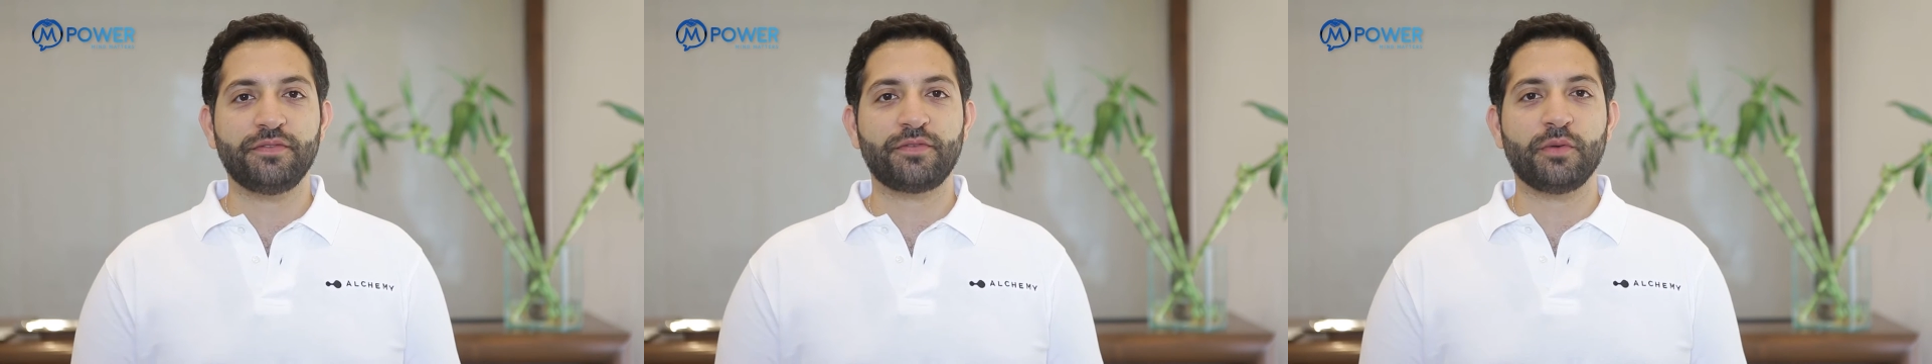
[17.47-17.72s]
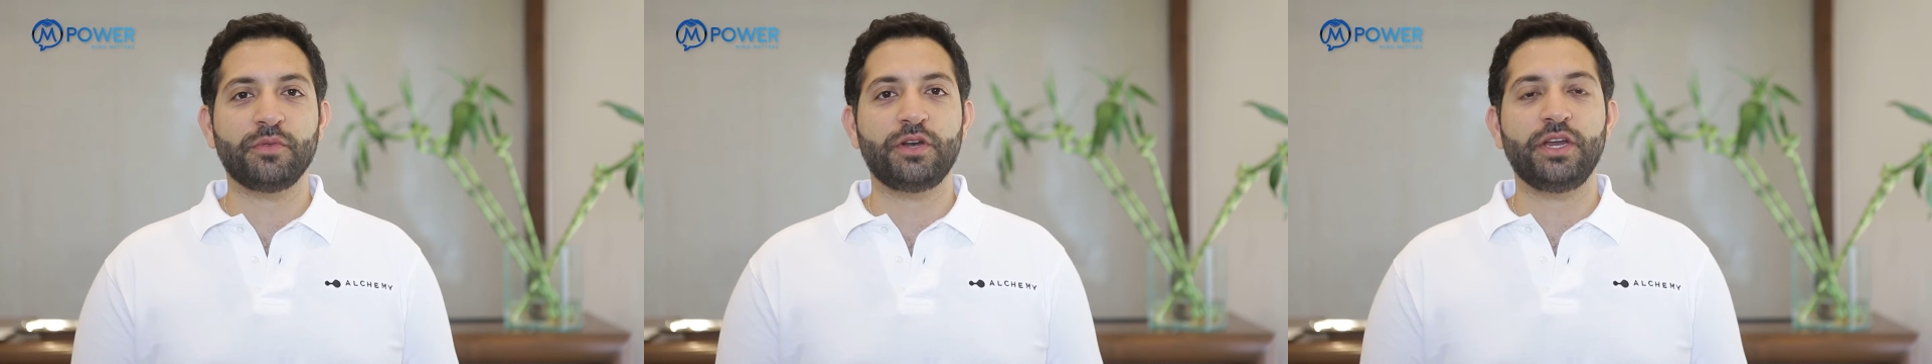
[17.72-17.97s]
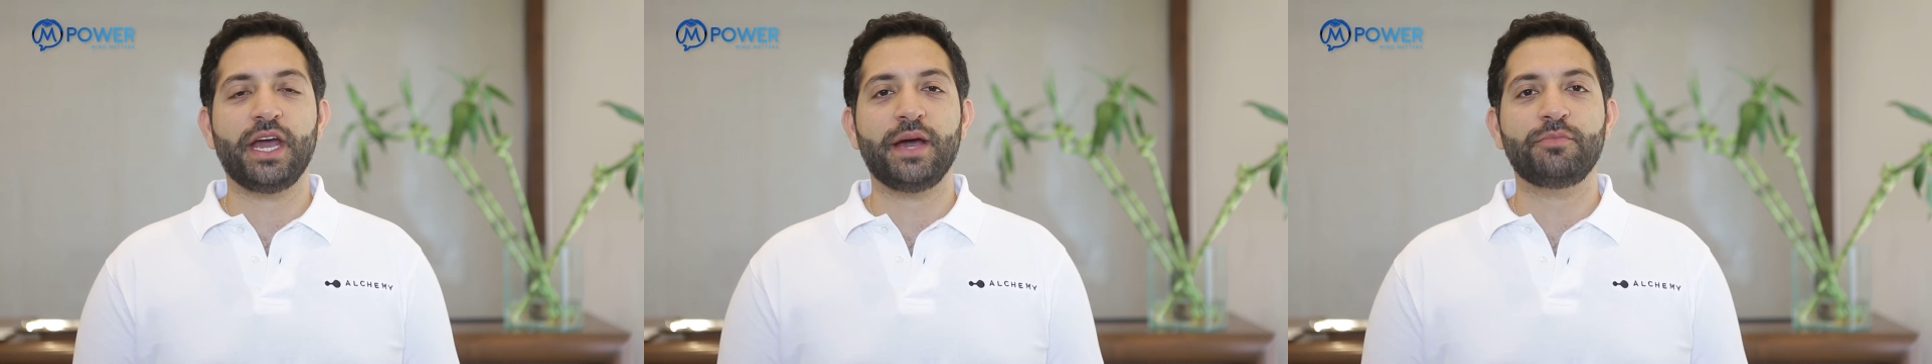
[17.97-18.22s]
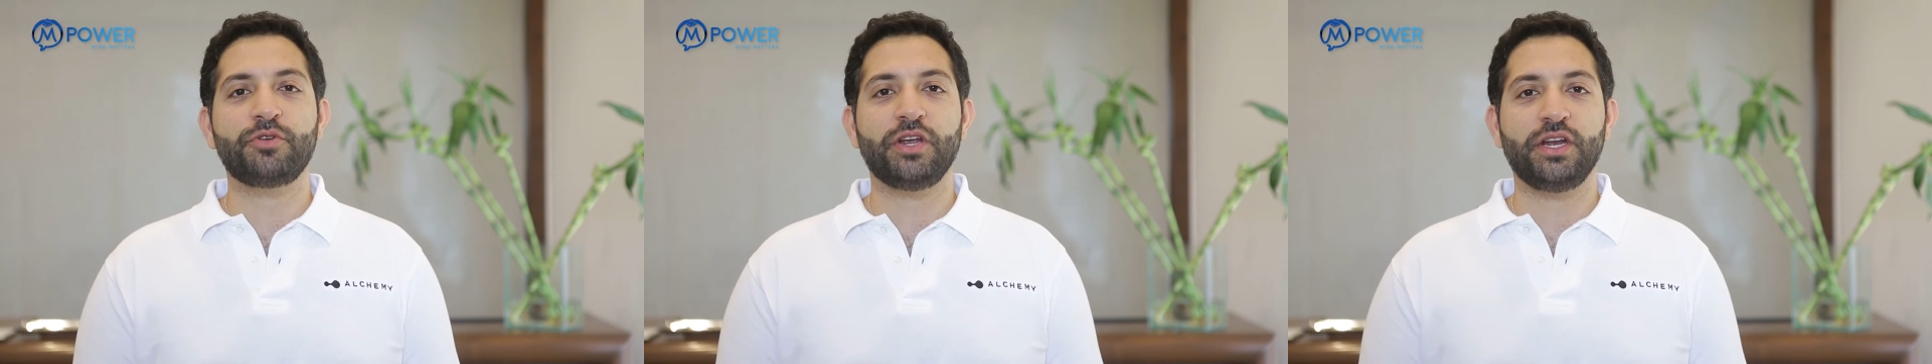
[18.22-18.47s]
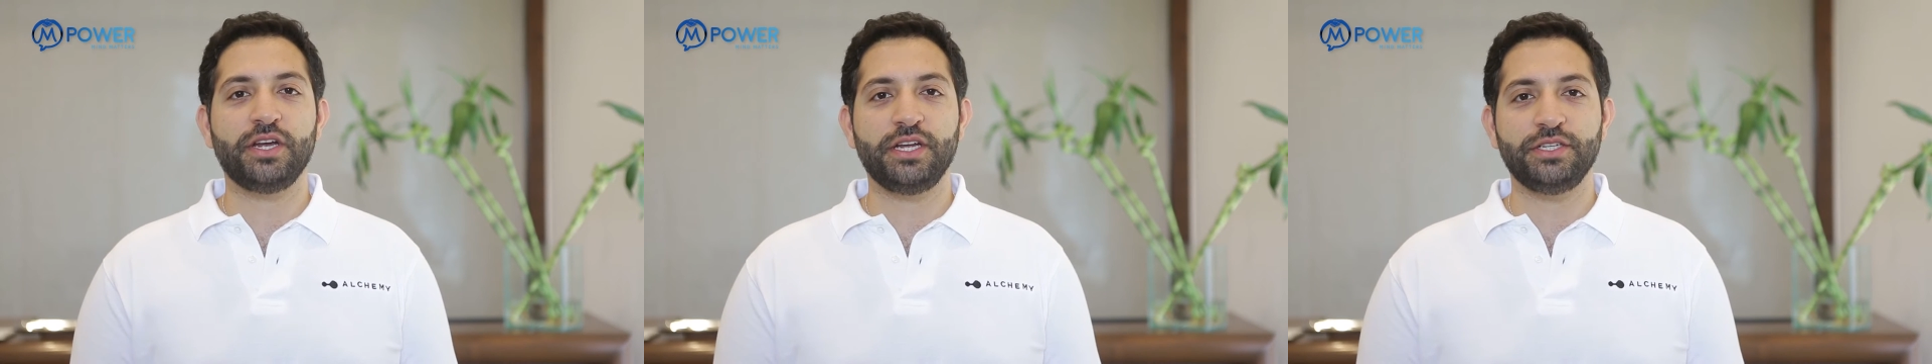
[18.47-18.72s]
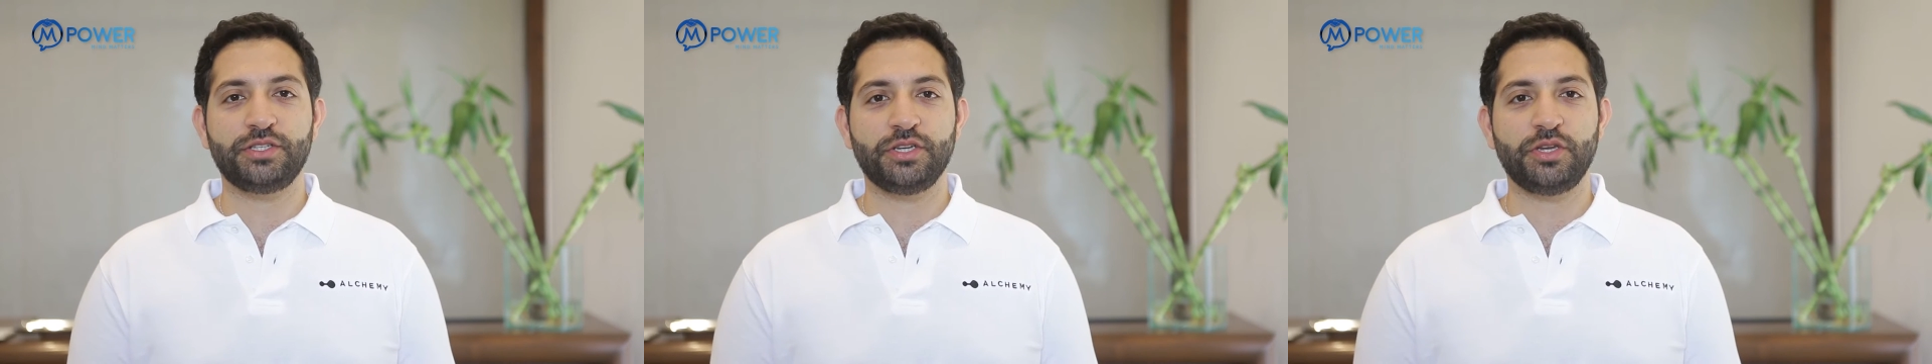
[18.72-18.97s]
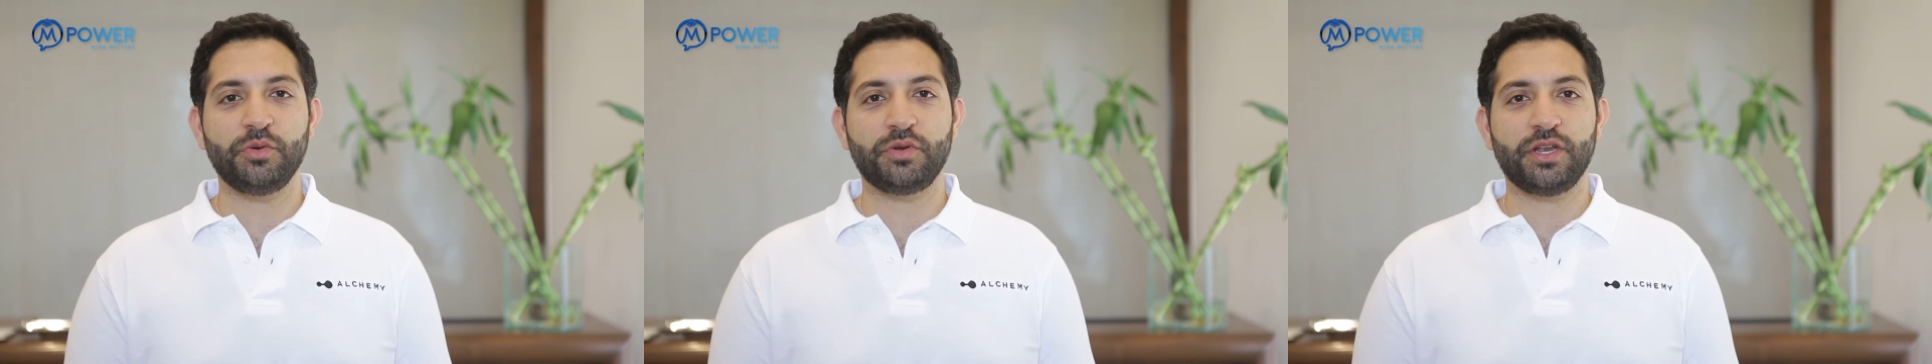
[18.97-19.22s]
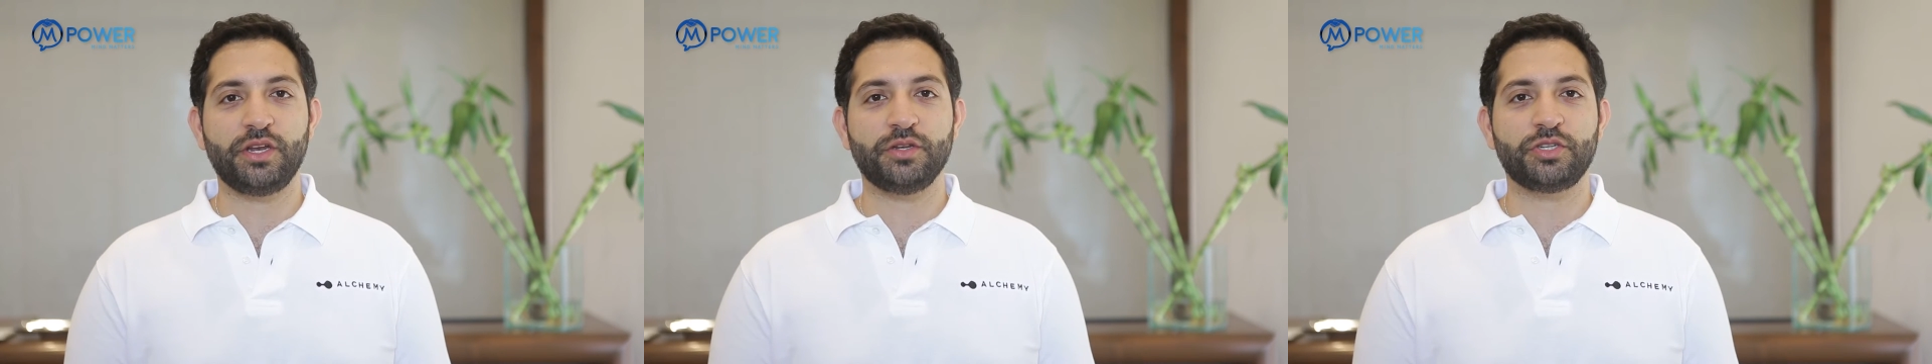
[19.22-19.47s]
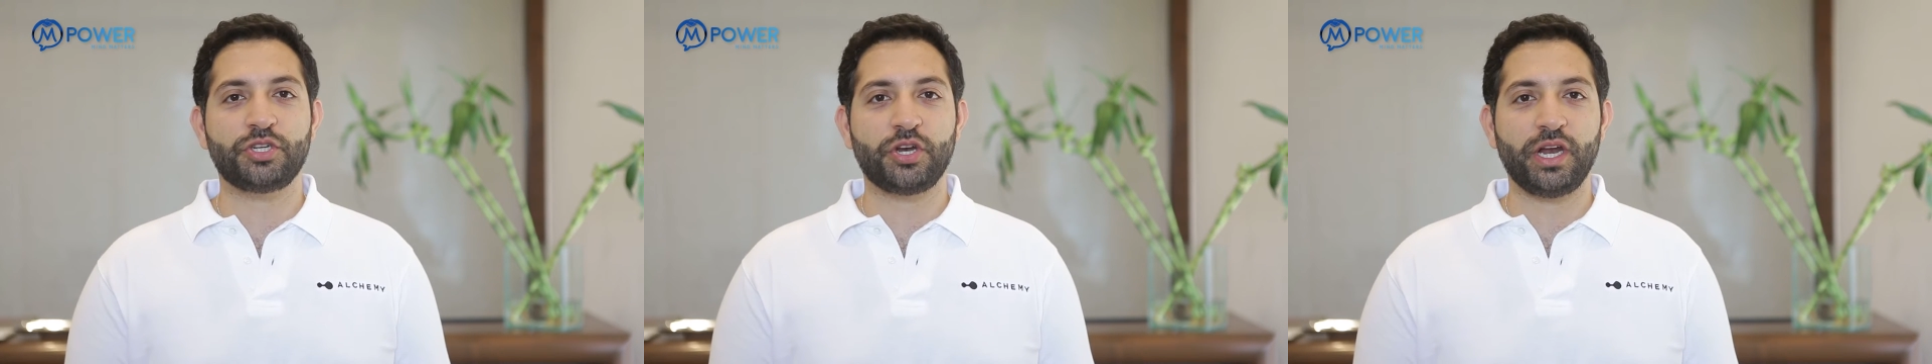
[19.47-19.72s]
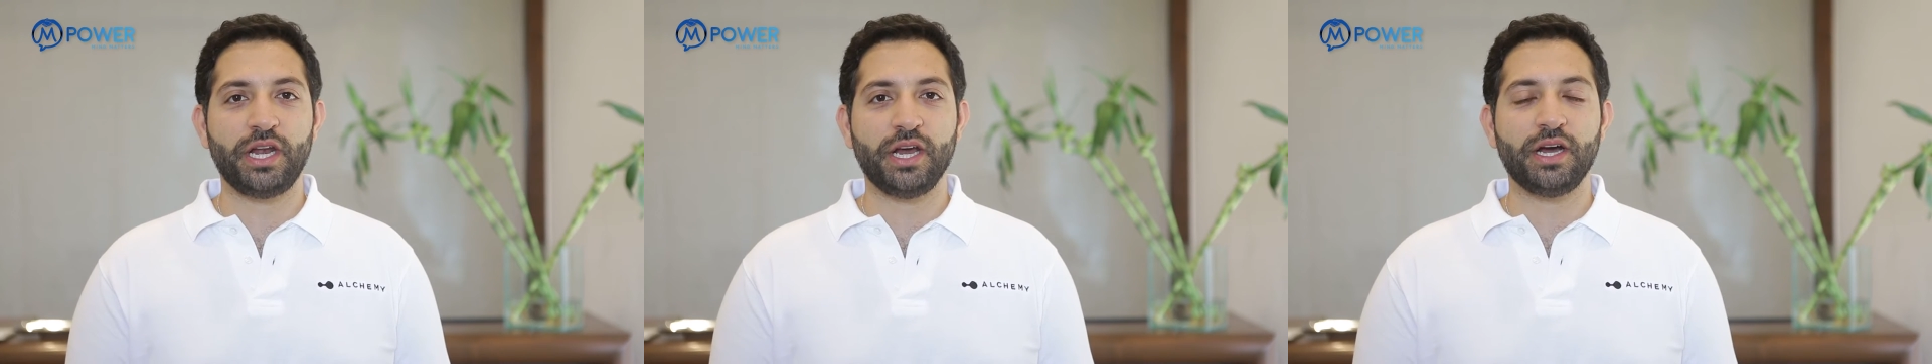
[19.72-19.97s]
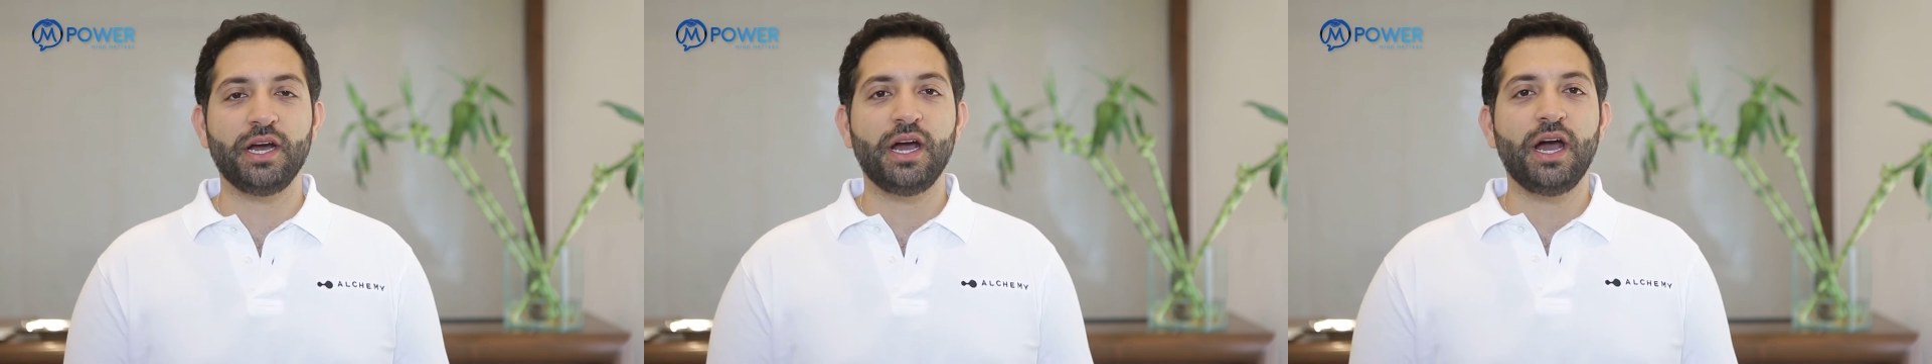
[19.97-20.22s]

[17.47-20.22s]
from the Rehab Trainer Institute in Australia.